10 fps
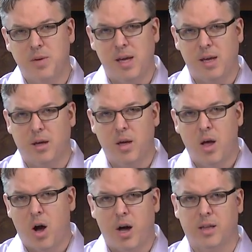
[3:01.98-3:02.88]
being
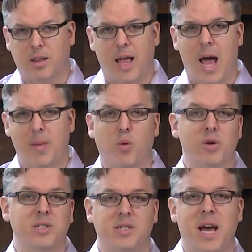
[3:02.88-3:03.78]
on a lap
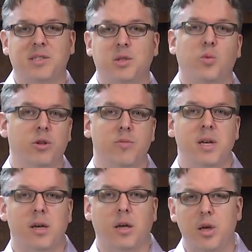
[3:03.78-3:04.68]
or a desk when they're
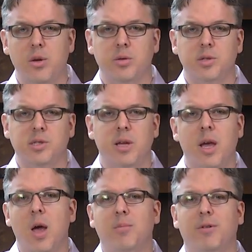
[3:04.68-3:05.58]
being used,
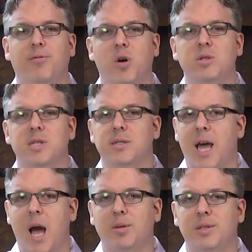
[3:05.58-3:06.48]
but phones and
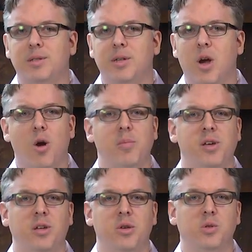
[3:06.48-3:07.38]
tablets are
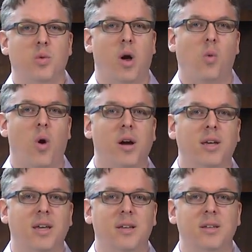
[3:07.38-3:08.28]
being used while
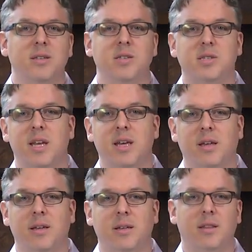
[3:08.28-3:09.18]
walking,
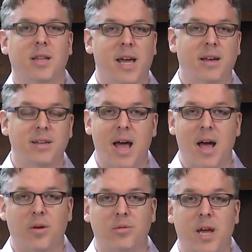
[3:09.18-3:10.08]
sitting, laying
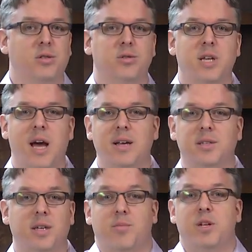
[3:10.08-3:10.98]
down,
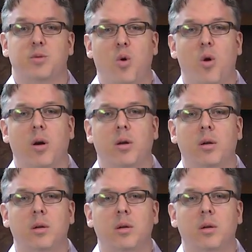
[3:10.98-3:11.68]
exercising, and much more.